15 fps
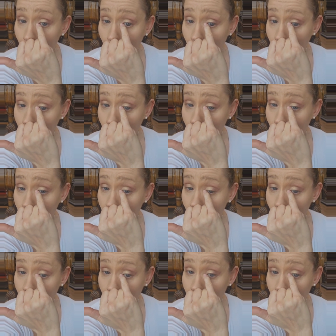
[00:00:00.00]
And you're gonna
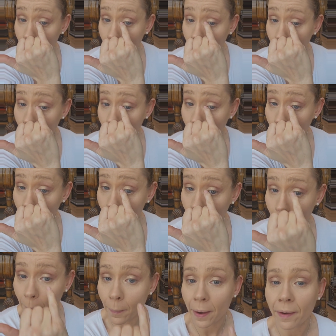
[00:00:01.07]
dab it
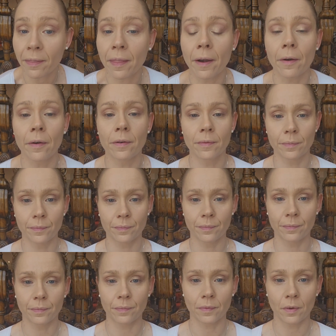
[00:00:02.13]
right there.
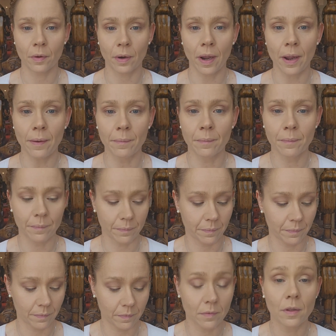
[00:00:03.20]
Okay?
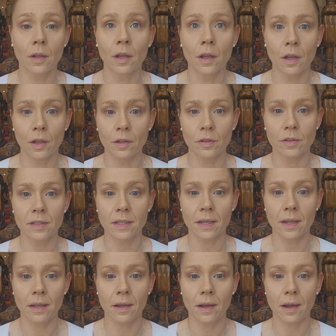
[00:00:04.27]
To
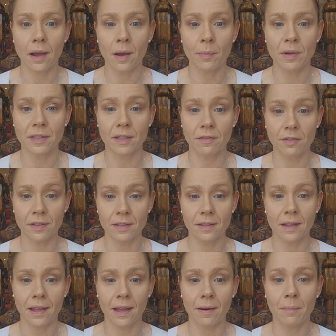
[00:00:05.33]
see how much difference
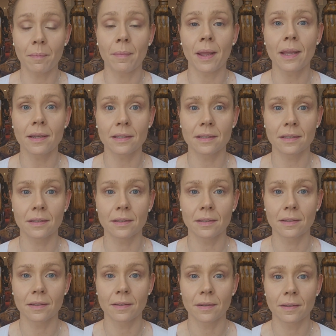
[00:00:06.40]
that makes.
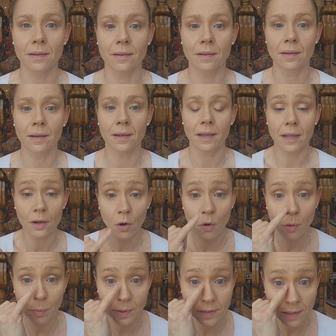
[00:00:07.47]
It
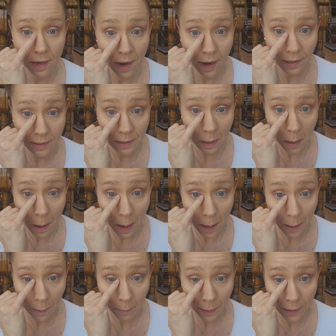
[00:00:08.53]
opens the eyes
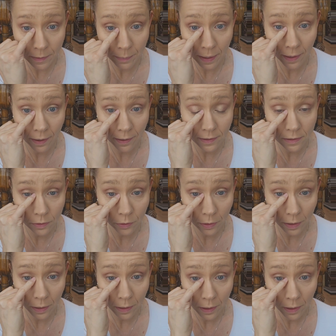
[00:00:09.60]
and it makes my eyes look